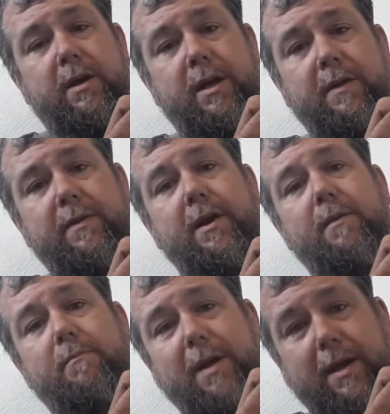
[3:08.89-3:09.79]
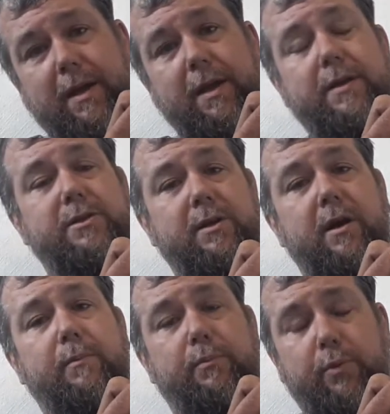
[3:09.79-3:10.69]
get there, make a hit,
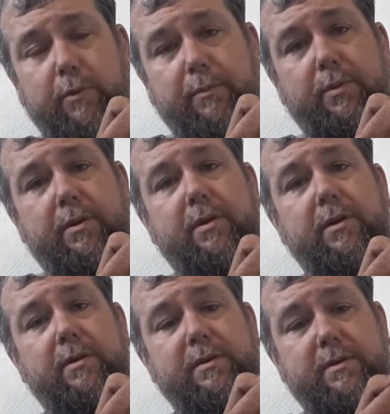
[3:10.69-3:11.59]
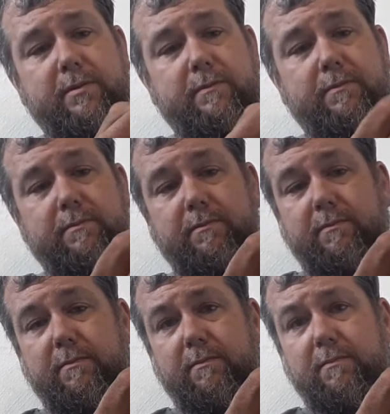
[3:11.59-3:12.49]
stop, pull the plug,
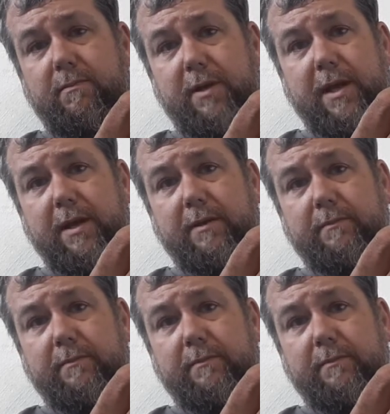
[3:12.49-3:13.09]
look at it.